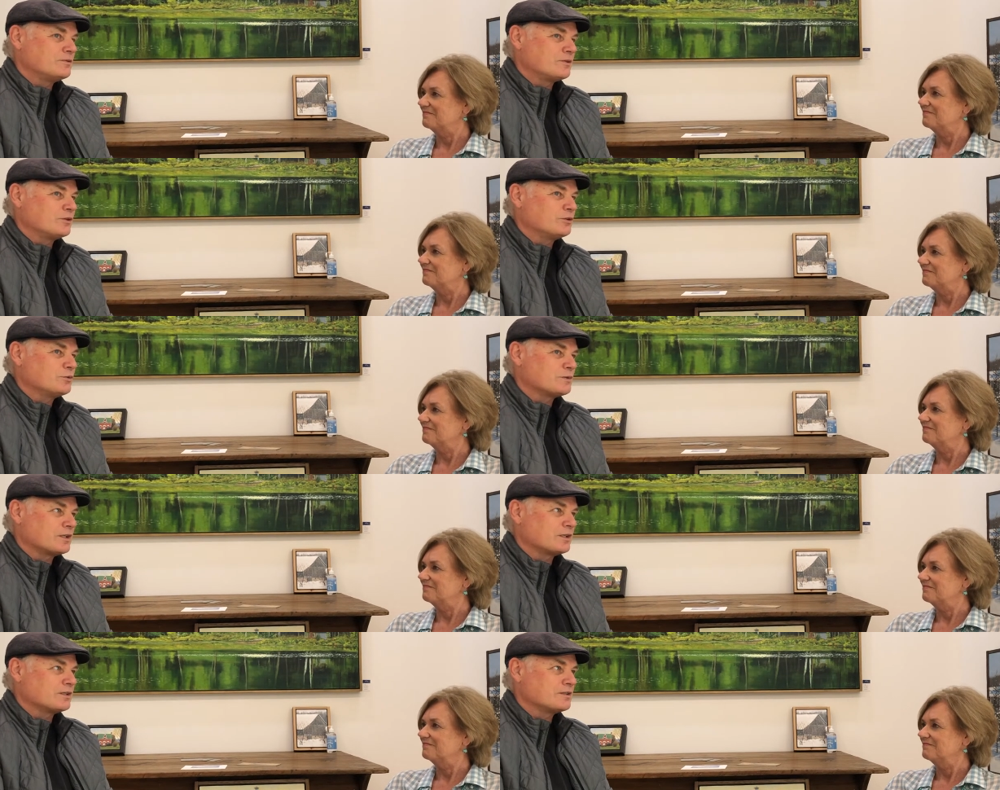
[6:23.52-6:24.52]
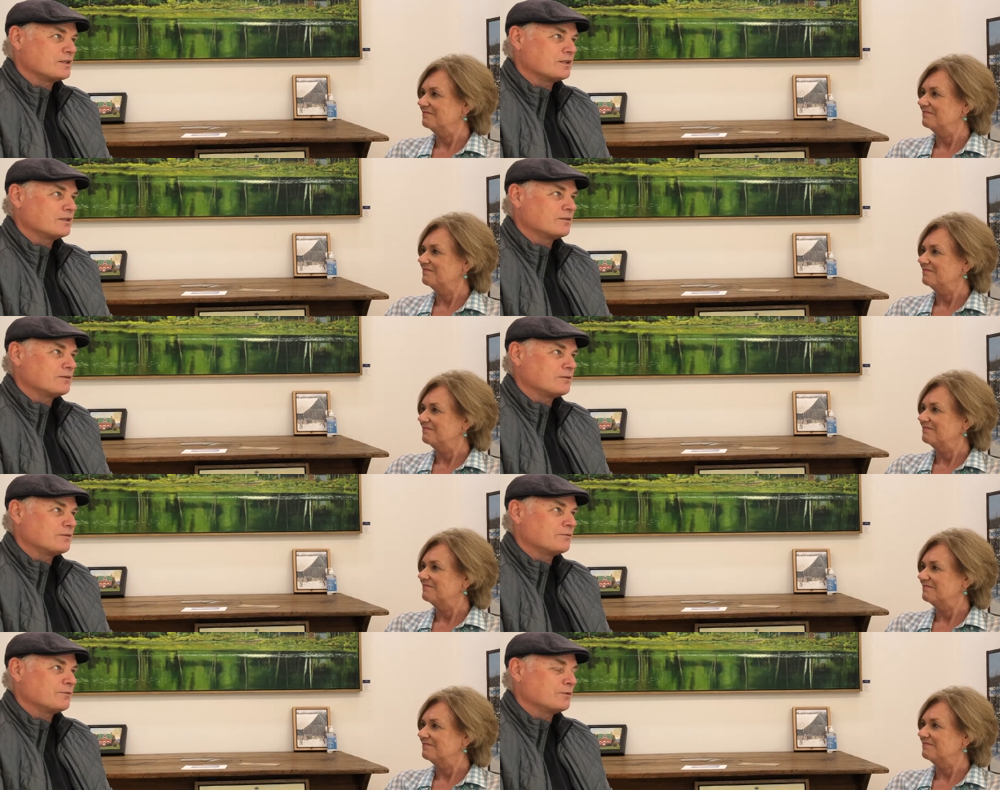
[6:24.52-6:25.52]
Speaker 1: clues I can take
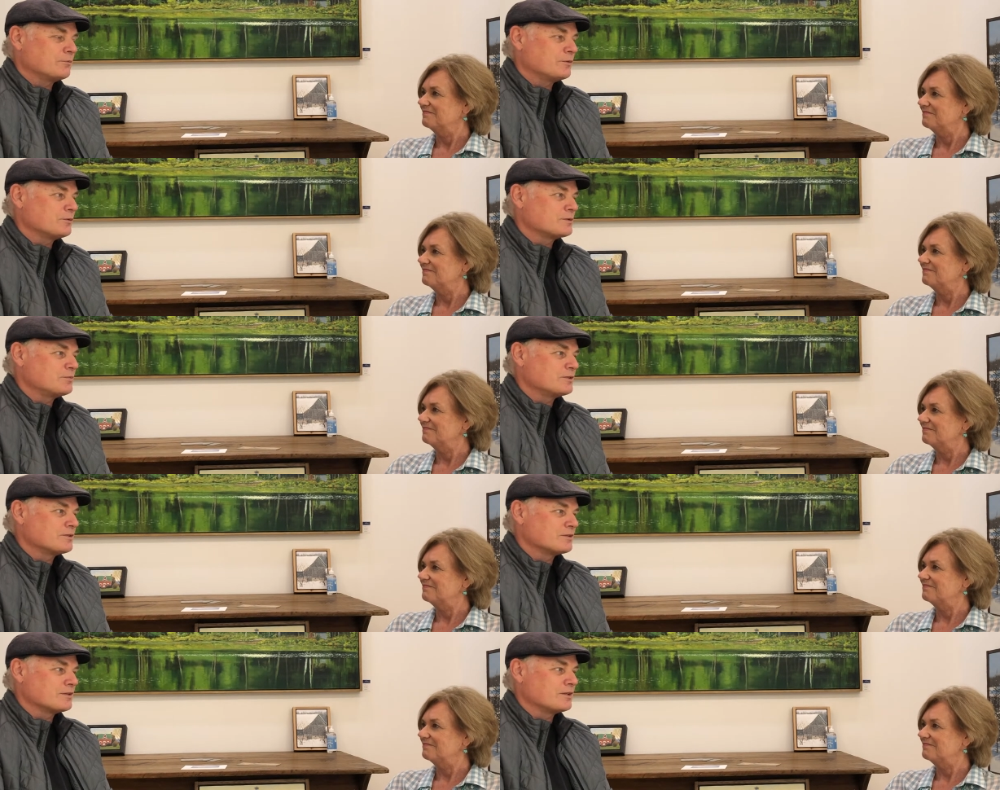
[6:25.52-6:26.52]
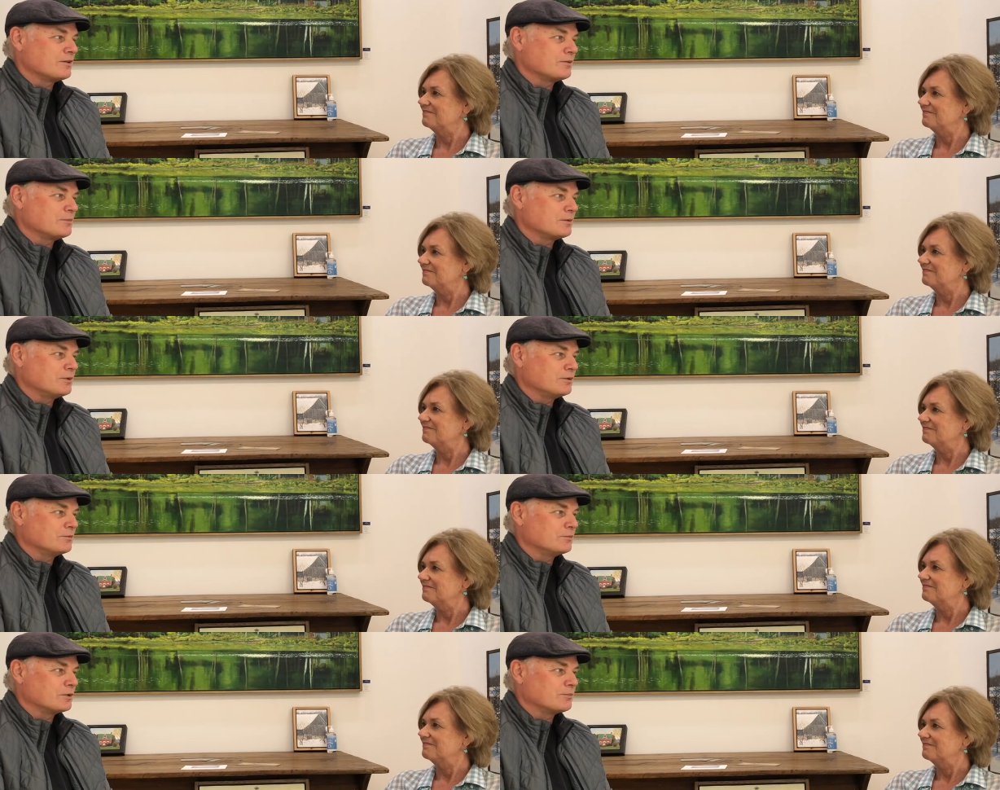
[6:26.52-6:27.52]
from those pieces and how to make my
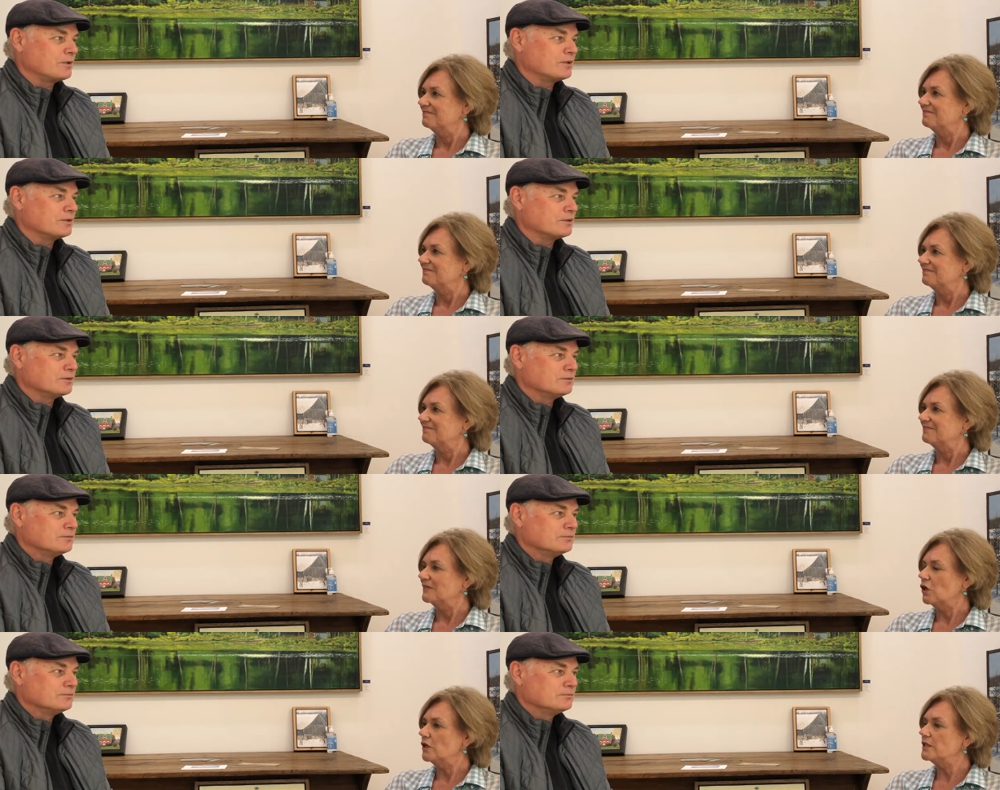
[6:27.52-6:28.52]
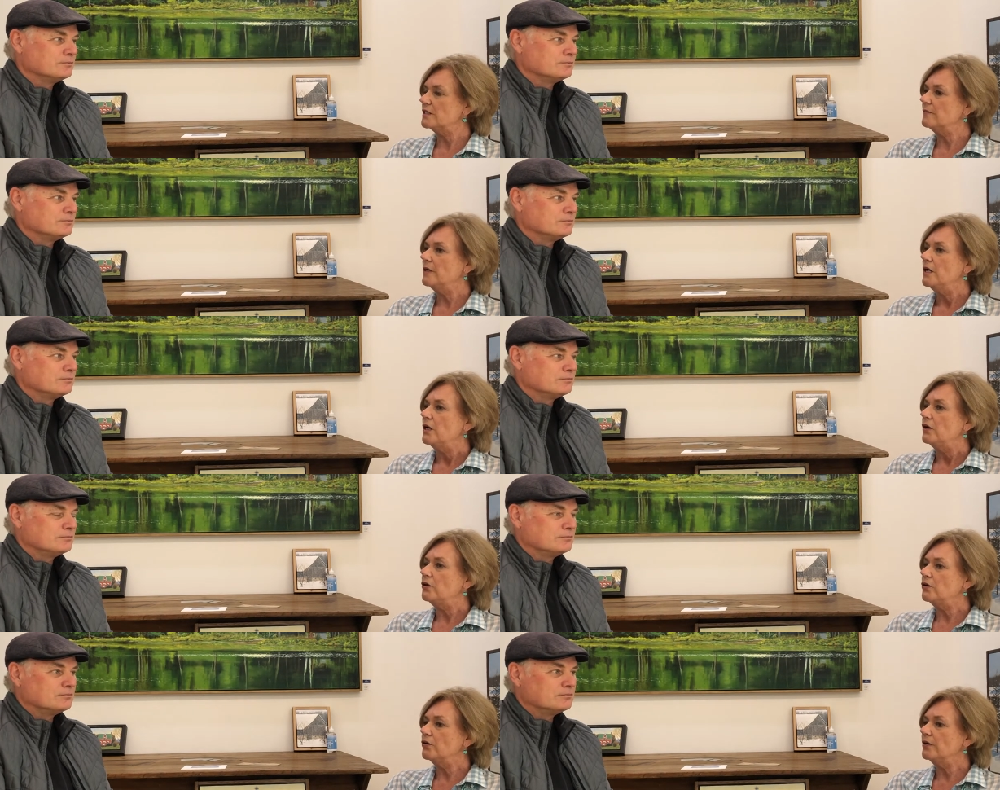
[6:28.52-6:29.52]
own work better. Awesome.
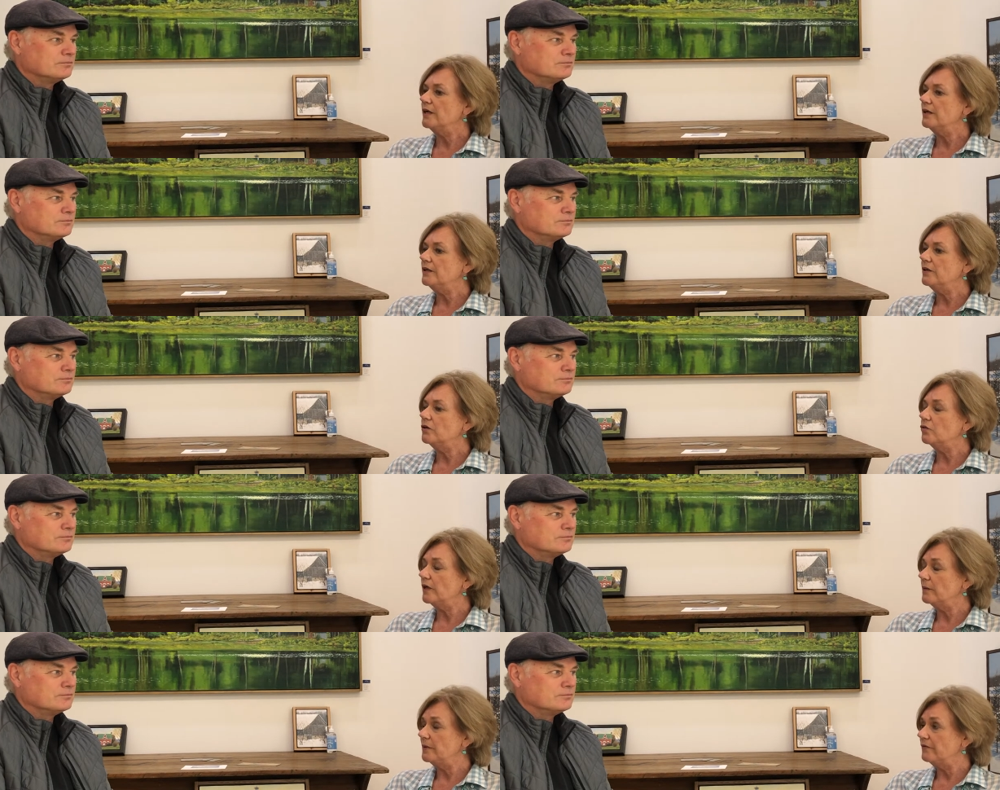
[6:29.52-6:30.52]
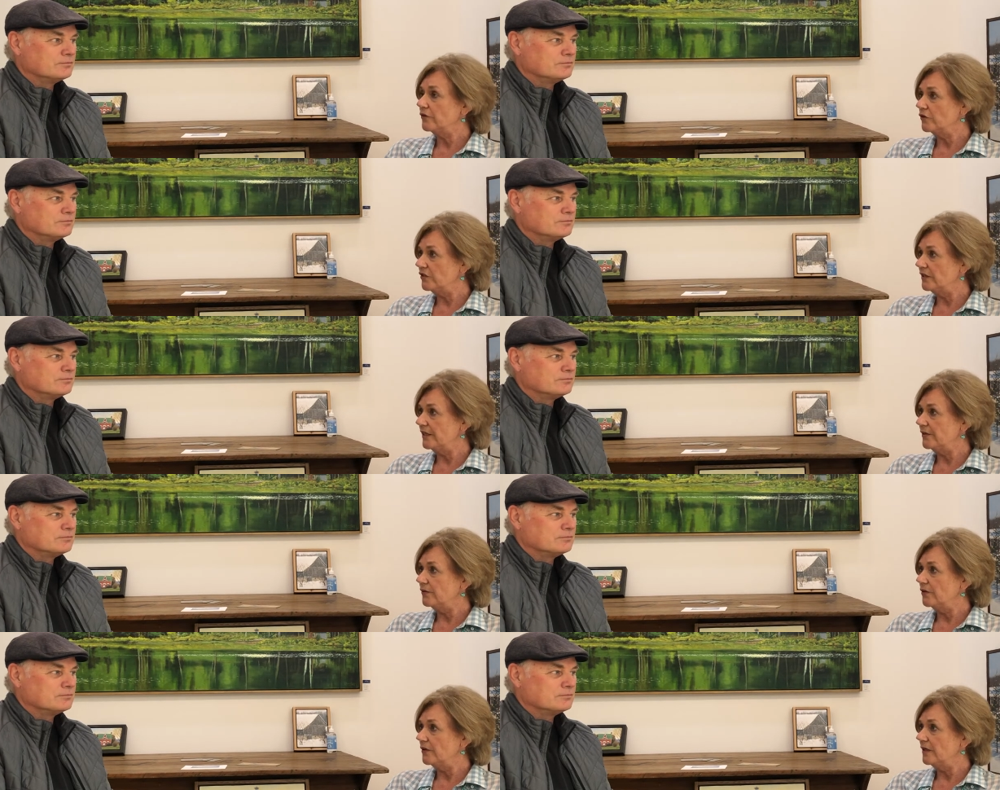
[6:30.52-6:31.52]
Speaker 2: You're, uh, you're incredibly versatile,
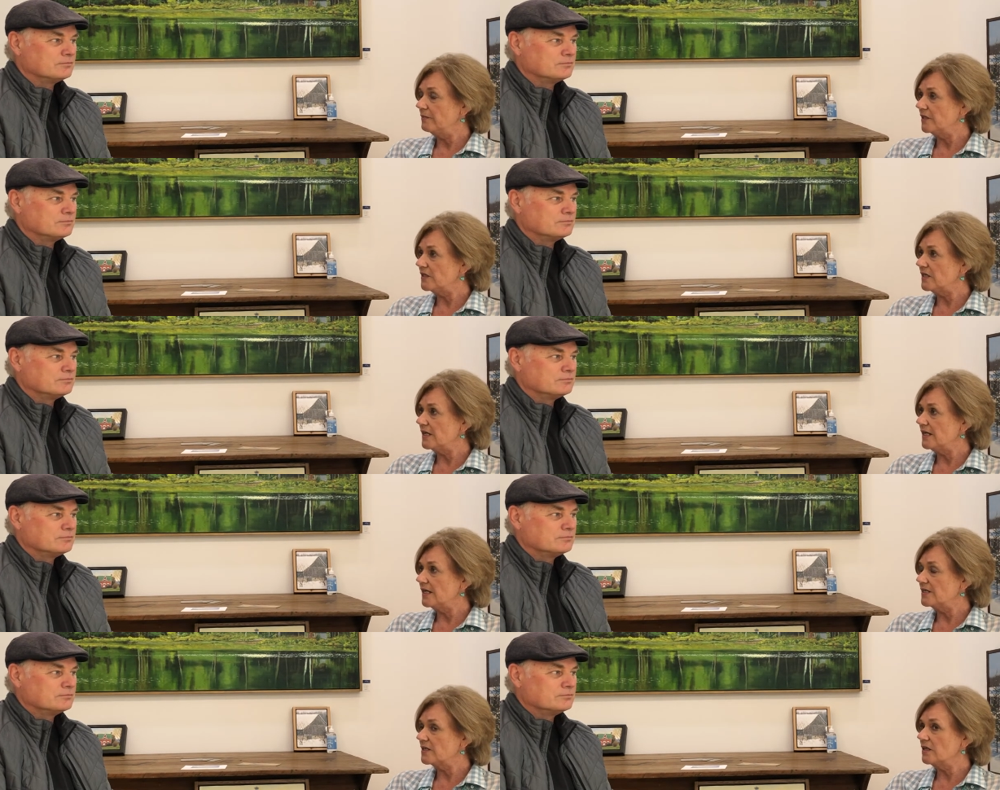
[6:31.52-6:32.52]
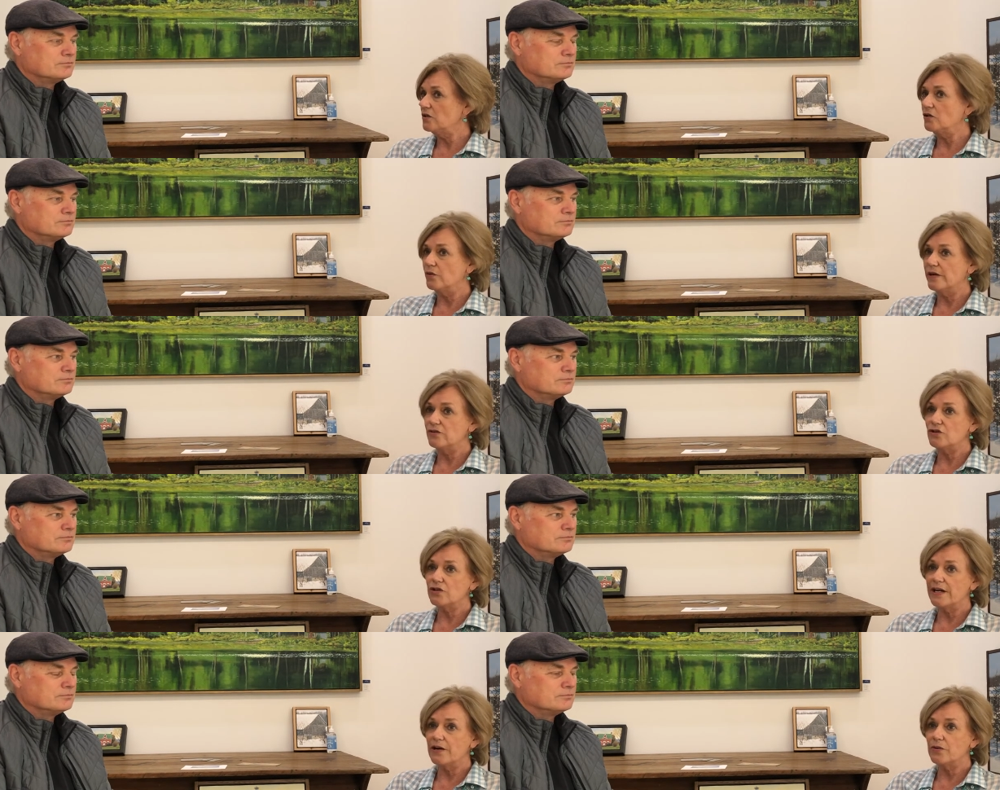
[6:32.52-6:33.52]
Don, I must say. As I look around your
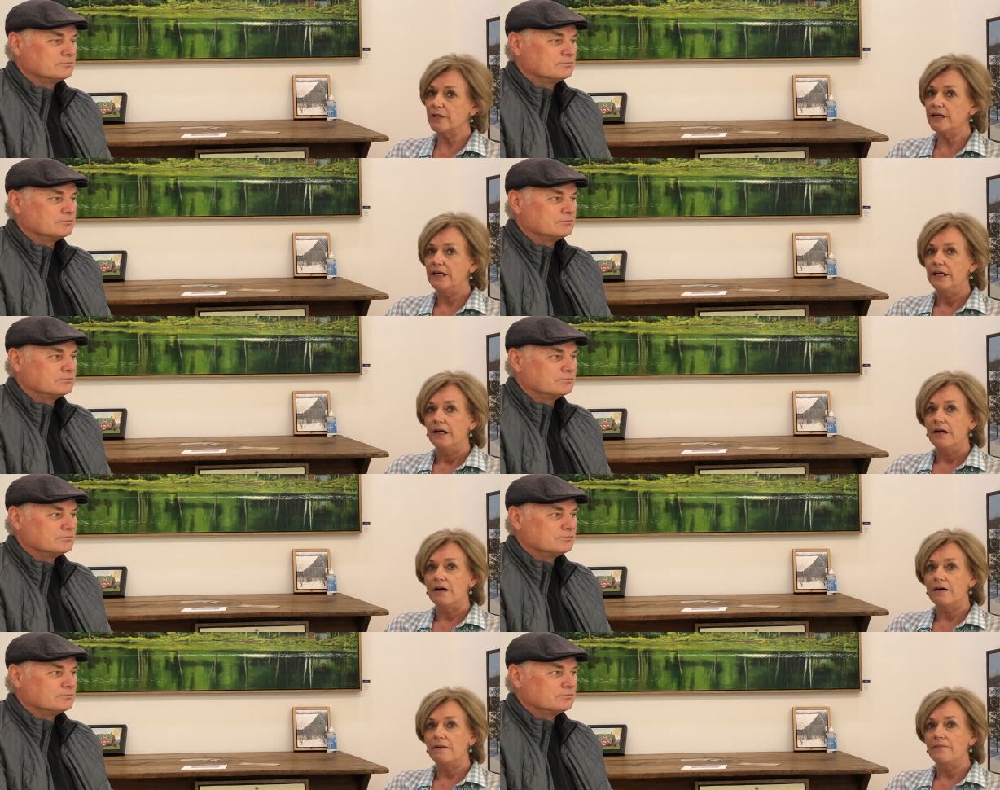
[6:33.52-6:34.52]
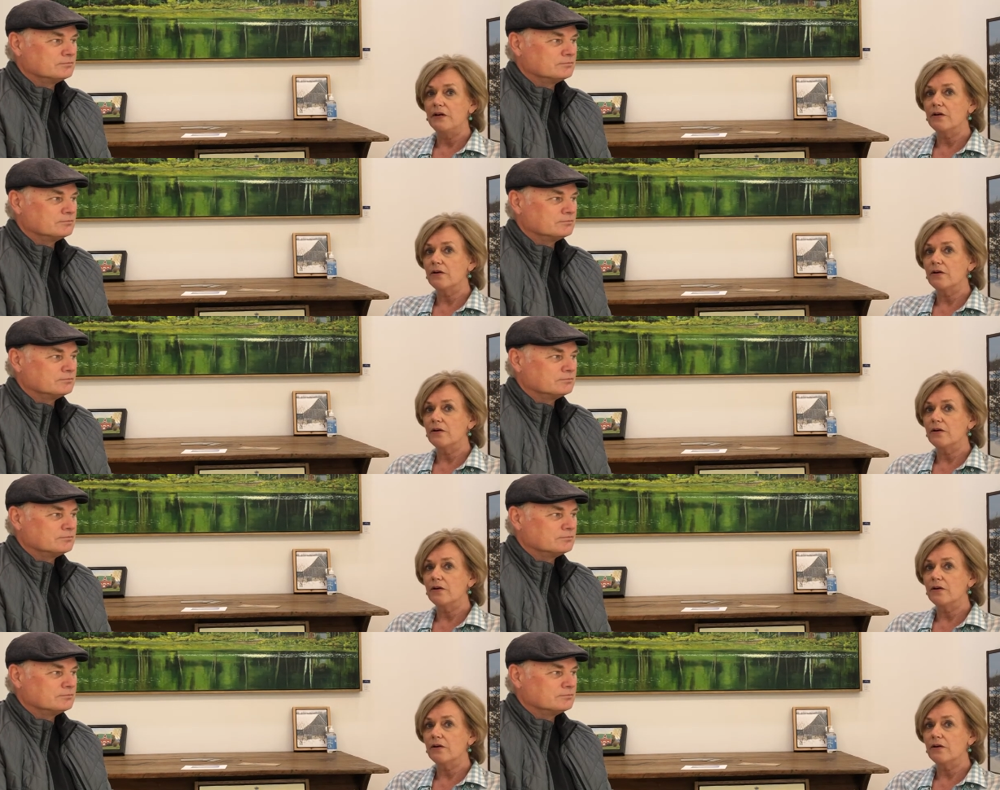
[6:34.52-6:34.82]
gallery, um, there